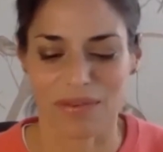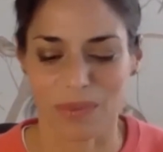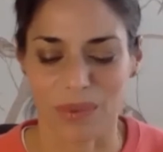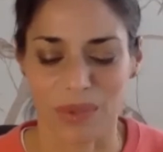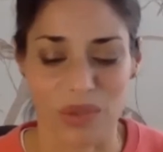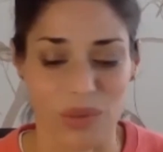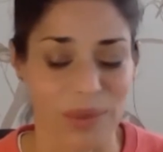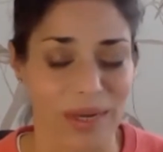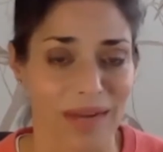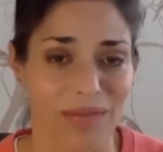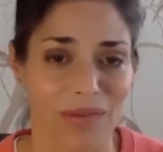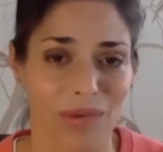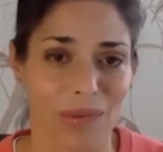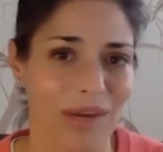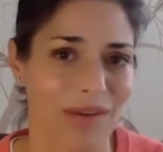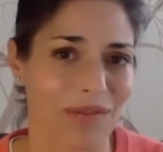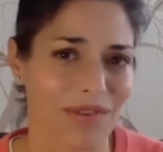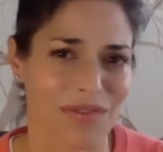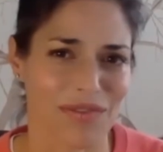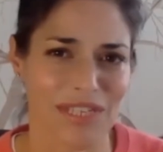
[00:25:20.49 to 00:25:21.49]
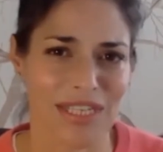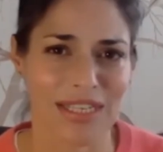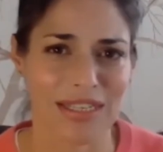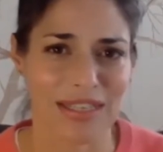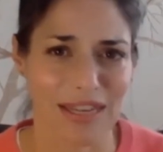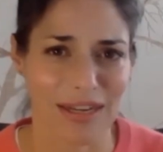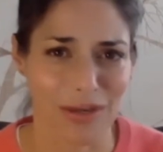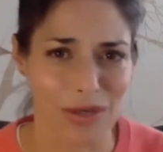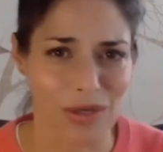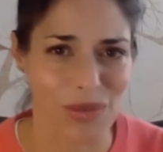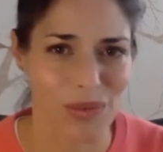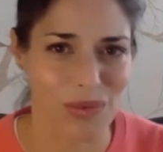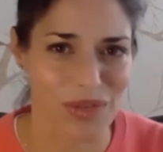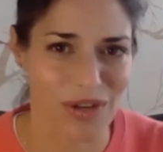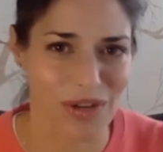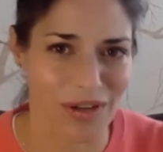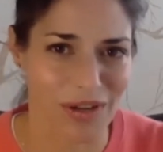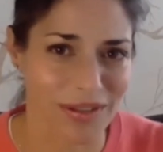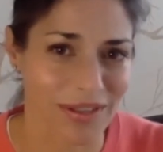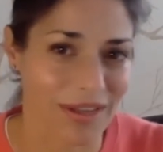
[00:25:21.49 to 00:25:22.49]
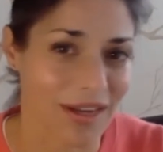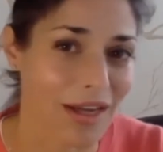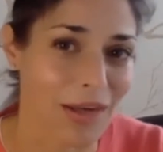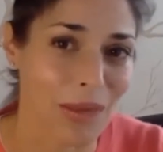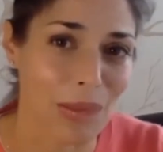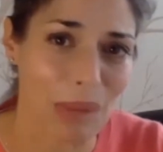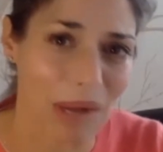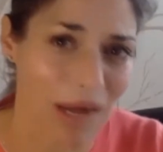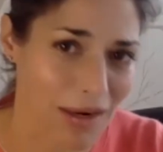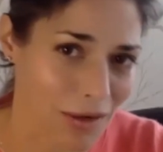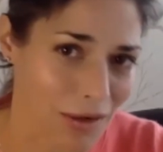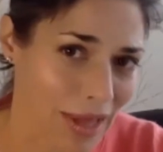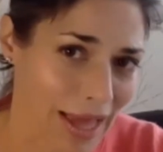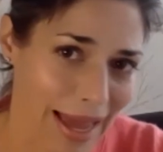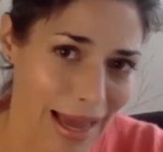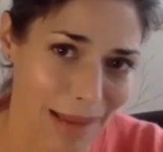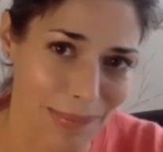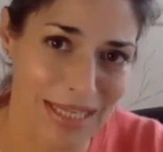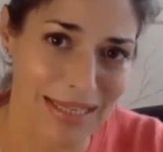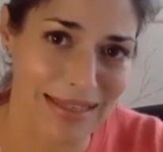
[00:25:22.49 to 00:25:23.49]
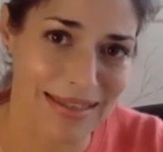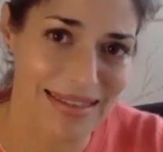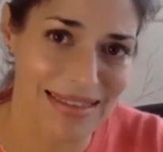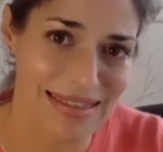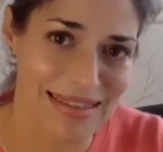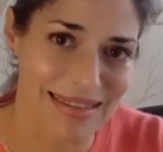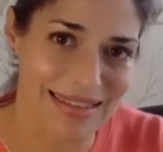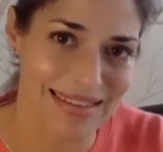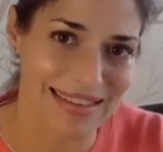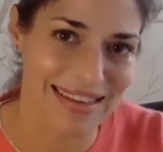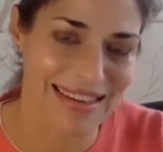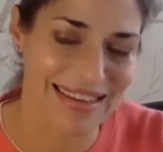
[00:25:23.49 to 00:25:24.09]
which ran for about 15 years, was called Unbottle Happiness.